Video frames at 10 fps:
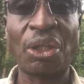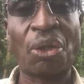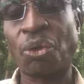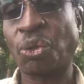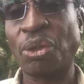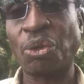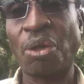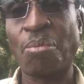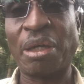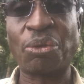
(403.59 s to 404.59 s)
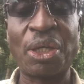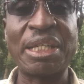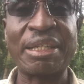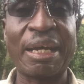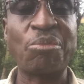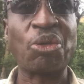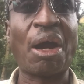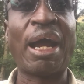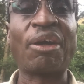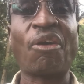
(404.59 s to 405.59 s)
Those ones, you know. But when it came to
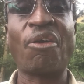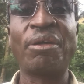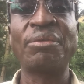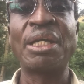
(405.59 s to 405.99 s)
alcohol,